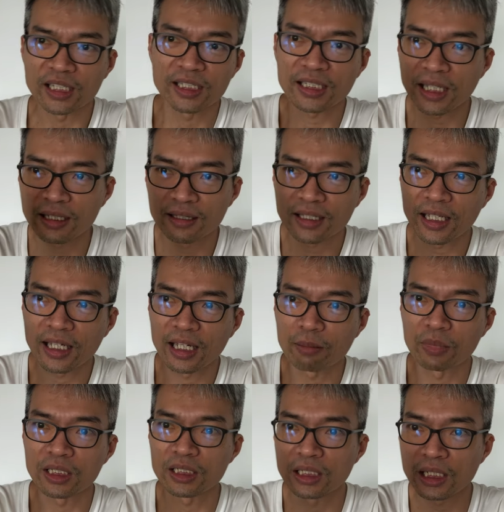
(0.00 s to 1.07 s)
Suntec
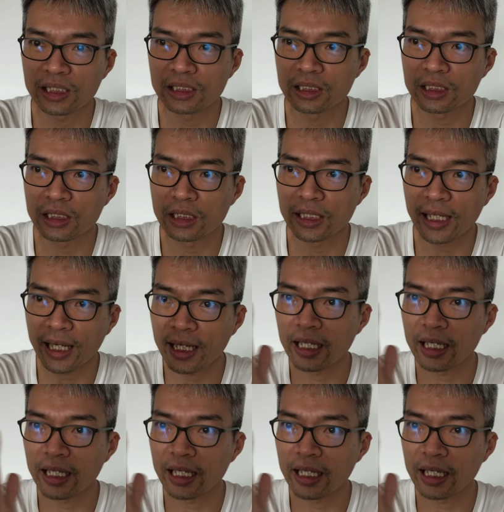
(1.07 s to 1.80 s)
and my CICT